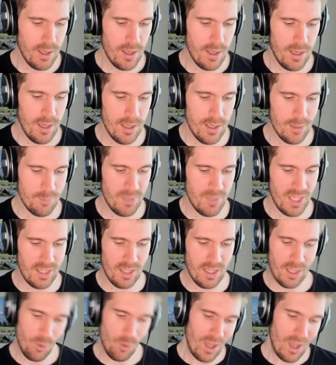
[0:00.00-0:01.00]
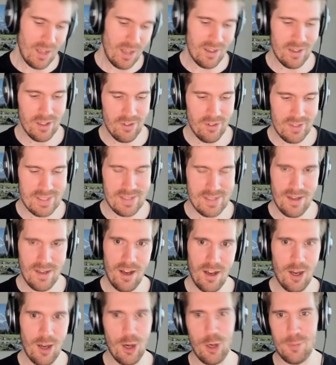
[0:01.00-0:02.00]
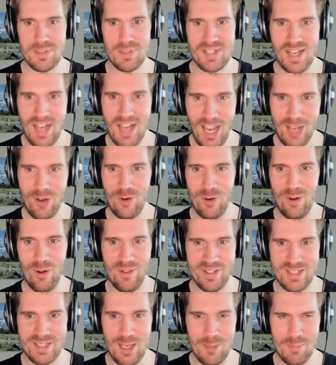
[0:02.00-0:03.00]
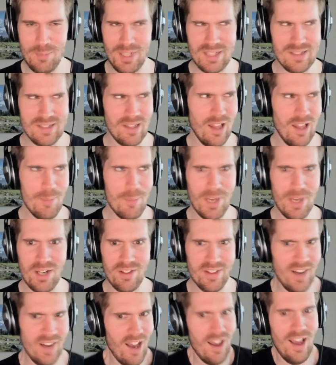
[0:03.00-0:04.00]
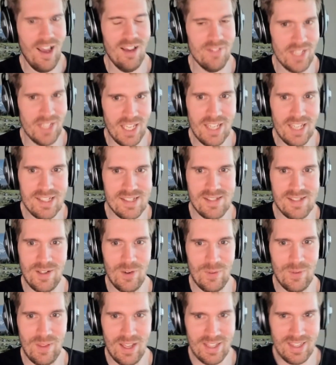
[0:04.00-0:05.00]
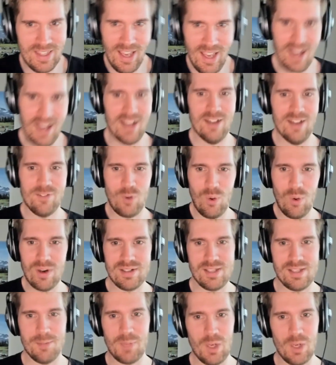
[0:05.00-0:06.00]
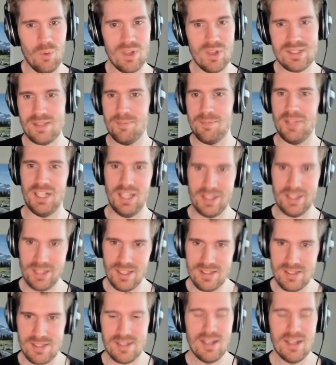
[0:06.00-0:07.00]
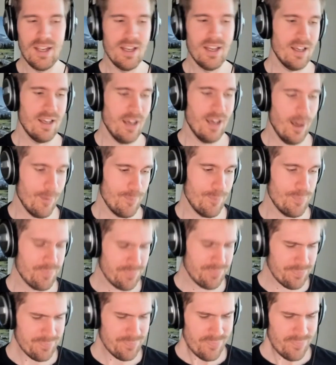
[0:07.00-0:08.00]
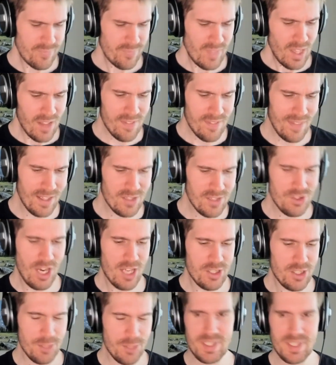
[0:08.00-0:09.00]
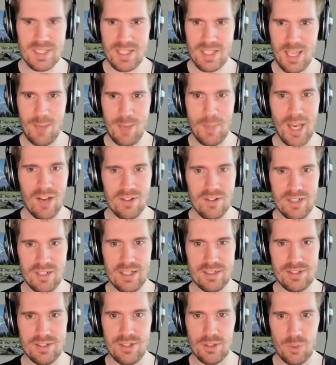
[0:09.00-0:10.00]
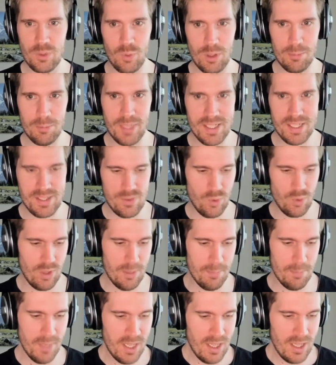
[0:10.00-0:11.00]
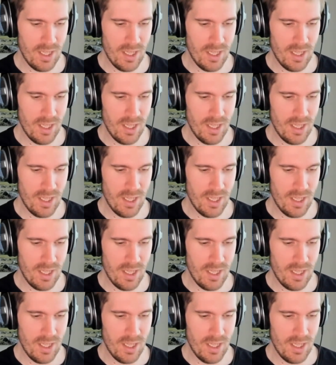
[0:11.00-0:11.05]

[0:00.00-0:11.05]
and being like, well, it's not 100% accurate all the time, but it's a lot better than not having it. So like, yeah, of course, I'm going to want something like this. Um, then ChatGPT came out and took the world by storm.